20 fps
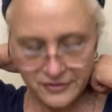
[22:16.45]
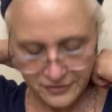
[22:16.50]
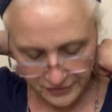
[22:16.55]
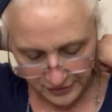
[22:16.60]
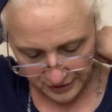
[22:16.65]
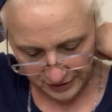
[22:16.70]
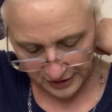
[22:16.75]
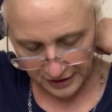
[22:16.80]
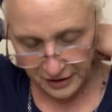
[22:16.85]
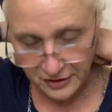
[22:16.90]
And
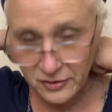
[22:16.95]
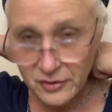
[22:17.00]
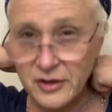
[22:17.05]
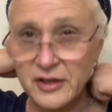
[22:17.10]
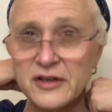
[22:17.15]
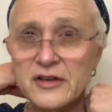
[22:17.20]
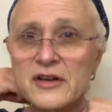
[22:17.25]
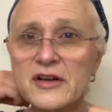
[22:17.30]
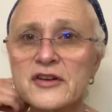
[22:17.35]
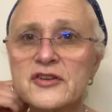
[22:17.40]
again, you
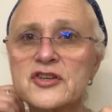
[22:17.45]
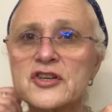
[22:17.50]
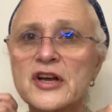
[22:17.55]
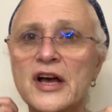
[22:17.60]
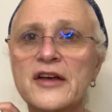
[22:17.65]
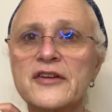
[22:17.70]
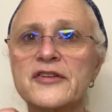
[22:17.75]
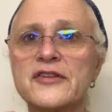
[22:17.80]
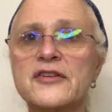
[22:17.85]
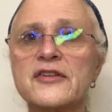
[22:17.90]
can
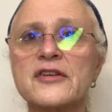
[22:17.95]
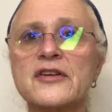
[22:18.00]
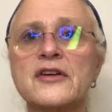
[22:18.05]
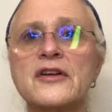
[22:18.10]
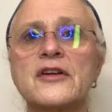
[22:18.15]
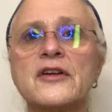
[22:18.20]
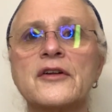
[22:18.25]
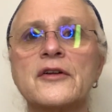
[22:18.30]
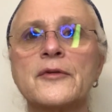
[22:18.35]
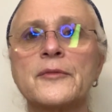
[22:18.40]
adjust
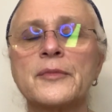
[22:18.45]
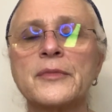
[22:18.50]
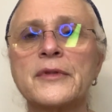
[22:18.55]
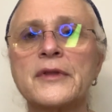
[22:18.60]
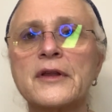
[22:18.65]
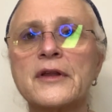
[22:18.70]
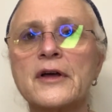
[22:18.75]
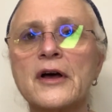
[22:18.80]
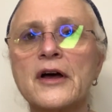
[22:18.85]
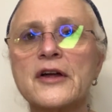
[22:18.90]

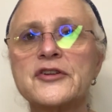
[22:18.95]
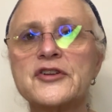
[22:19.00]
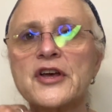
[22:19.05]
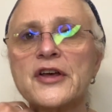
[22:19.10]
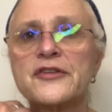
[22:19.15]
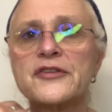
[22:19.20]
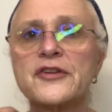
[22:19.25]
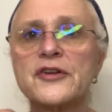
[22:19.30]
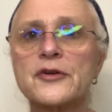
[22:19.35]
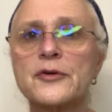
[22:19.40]

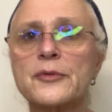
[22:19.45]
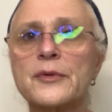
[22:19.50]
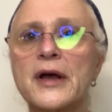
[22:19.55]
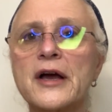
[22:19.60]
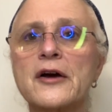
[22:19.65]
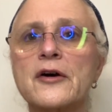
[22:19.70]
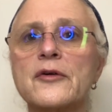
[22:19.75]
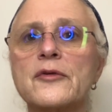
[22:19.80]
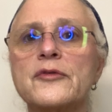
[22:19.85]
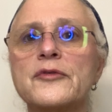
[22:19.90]
it
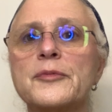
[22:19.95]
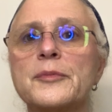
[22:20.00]
around